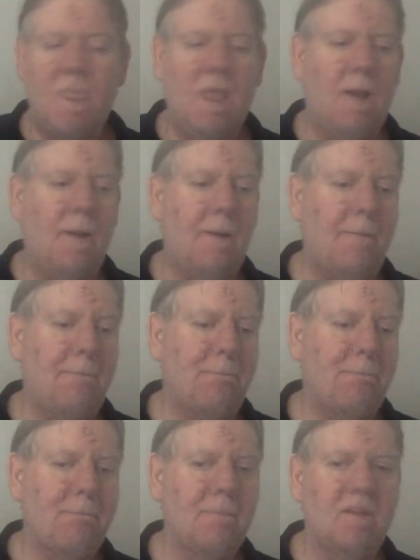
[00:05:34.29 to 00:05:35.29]

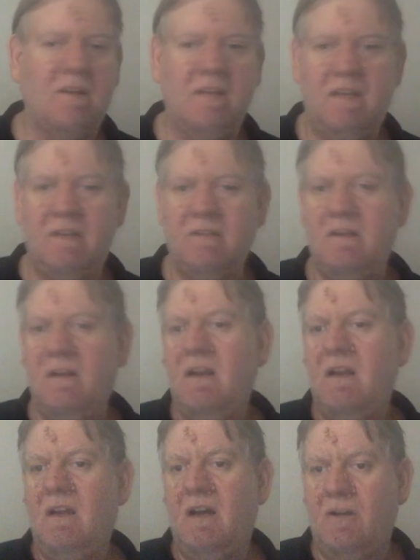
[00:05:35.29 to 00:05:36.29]
Again,
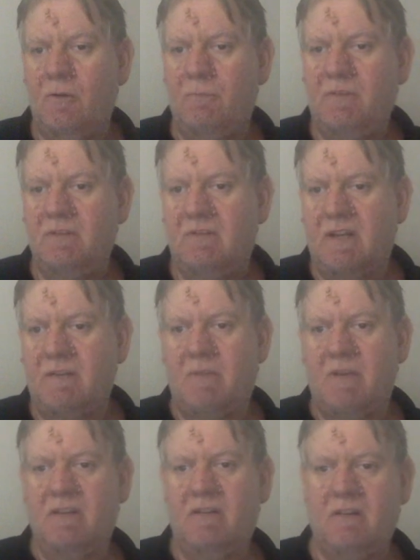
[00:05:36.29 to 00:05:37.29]
I hope you like
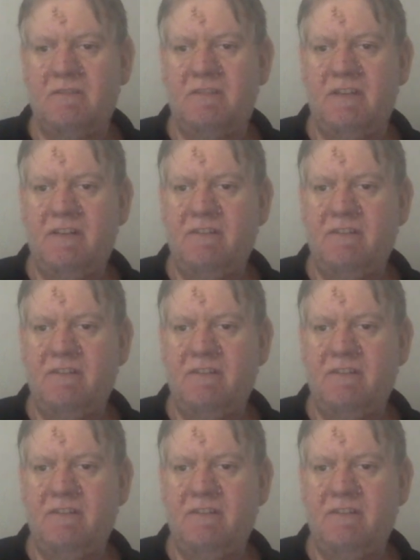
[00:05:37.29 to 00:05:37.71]
my content.